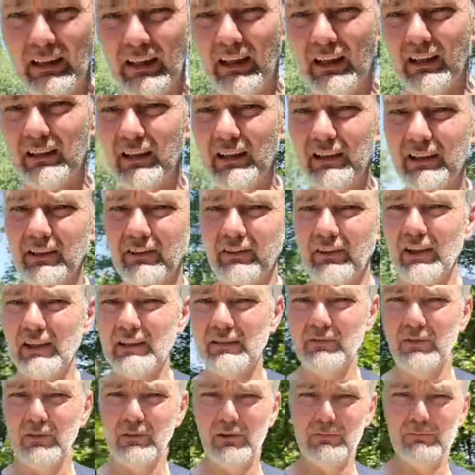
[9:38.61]
And like I say,
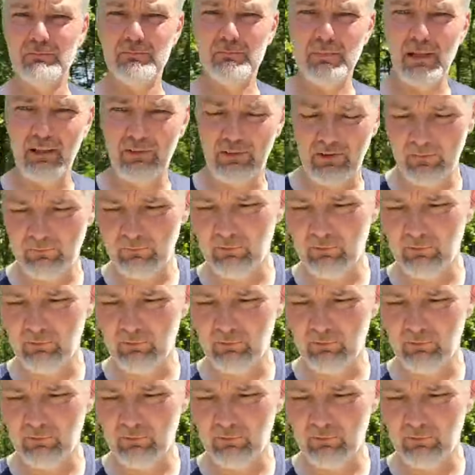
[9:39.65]
there's a massive